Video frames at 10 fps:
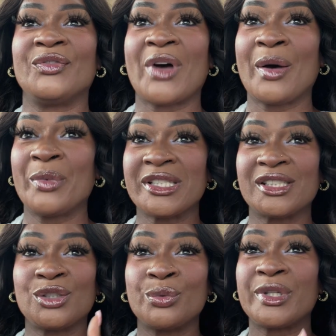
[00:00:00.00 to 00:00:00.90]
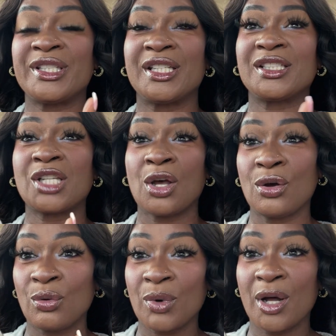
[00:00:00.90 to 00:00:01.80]
if I wasn't doing the
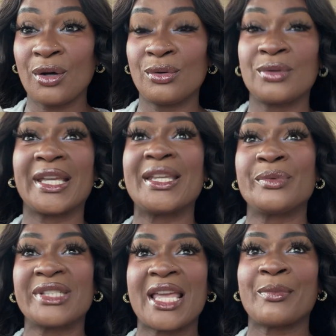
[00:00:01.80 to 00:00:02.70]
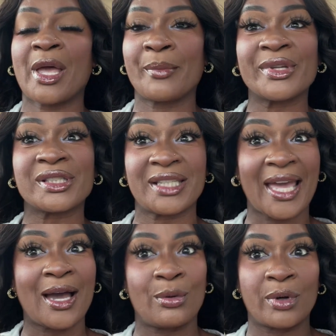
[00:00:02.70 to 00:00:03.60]
toll road, it would take me almost an
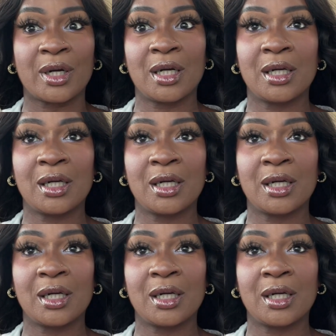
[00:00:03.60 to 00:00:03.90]
hour.